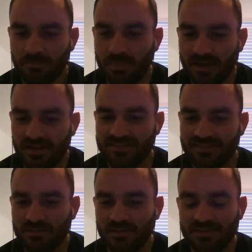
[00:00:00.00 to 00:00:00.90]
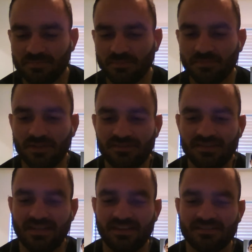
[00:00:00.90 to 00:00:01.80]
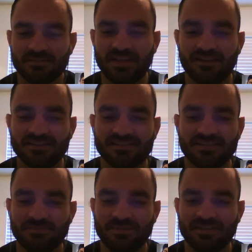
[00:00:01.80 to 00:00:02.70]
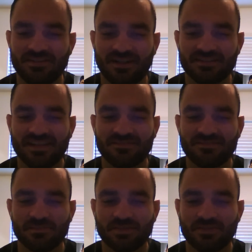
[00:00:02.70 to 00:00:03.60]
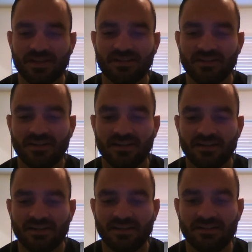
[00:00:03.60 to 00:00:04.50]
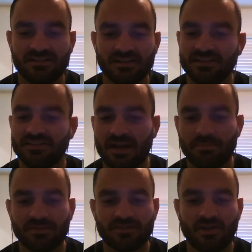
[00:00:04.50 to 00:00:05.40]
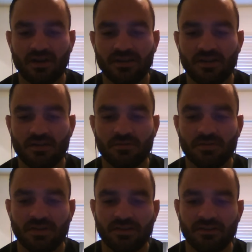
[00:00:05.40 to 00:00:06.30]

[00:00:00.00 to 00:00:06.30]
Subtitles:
But I think once he takes him down, it's going to be a long night for McGregor. He's going to zap his cardio.